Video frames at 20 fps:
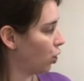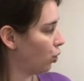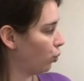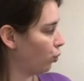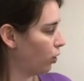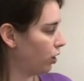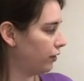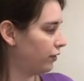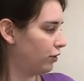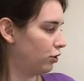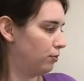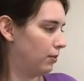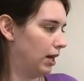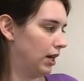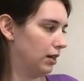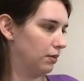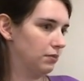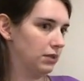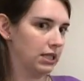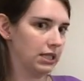What if you
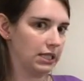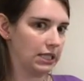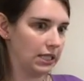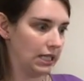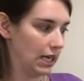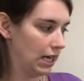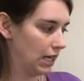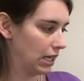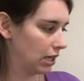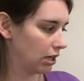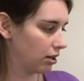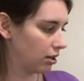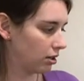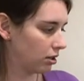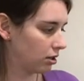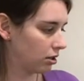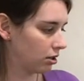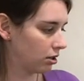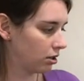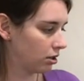make a mistake?
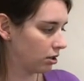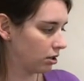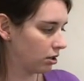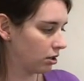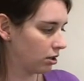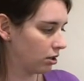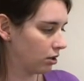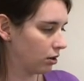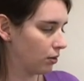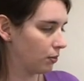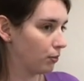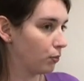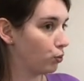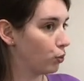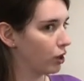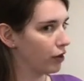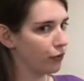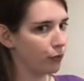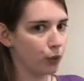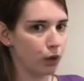
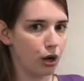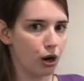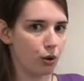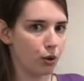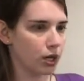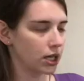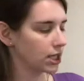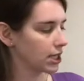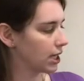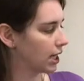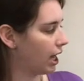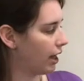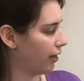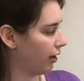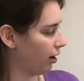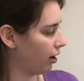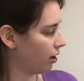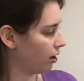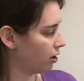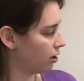What if we all work
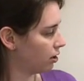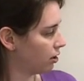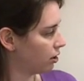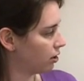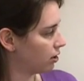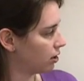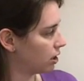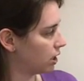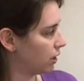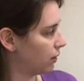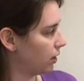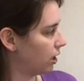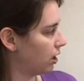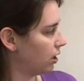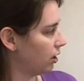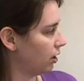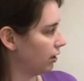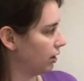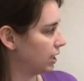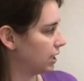together? So
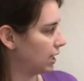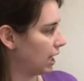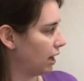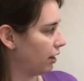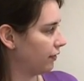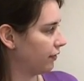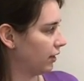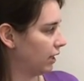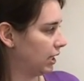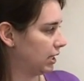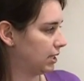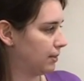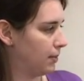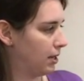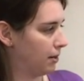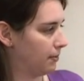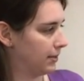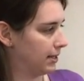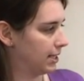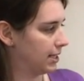here, this elephant has
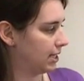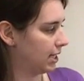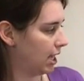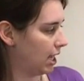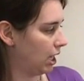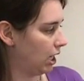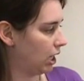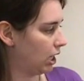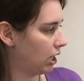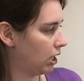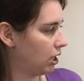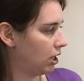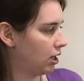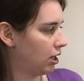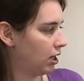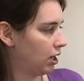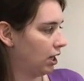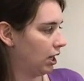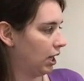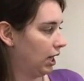made a mistake
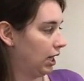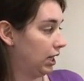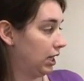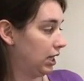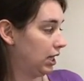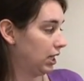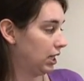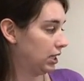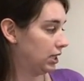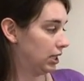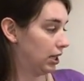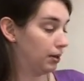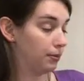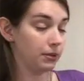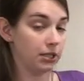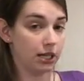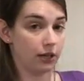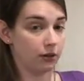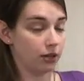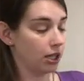and he ended up
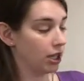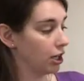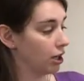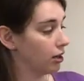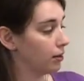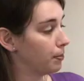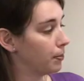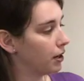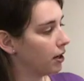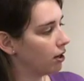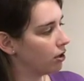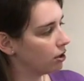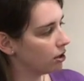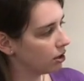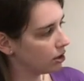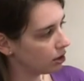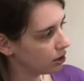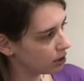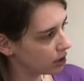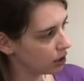down here, but
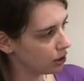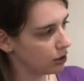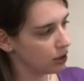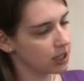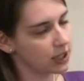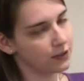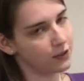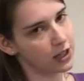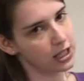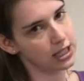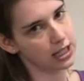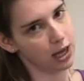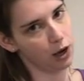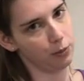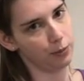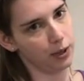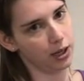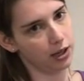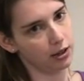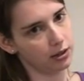look at all his friends
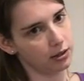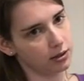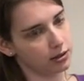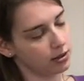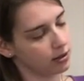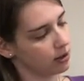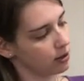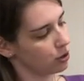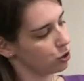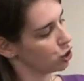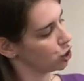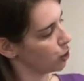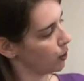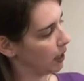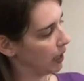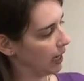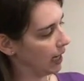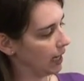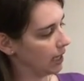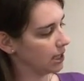helping. So
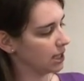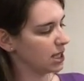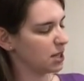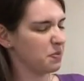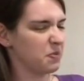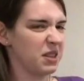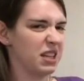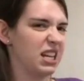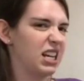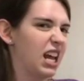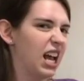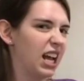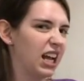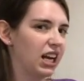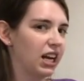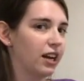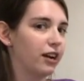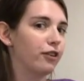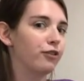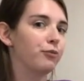again, something
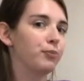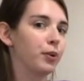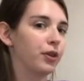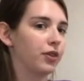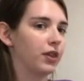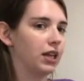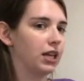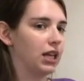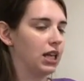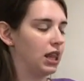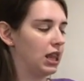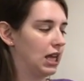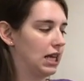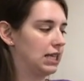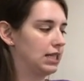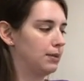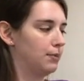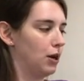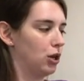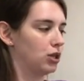negative, but then he
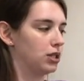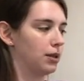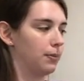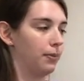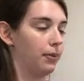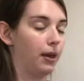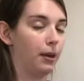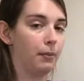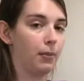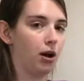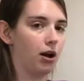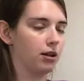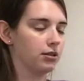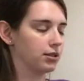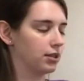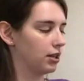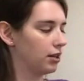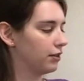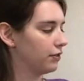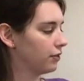thinks about something
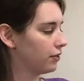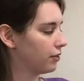positive.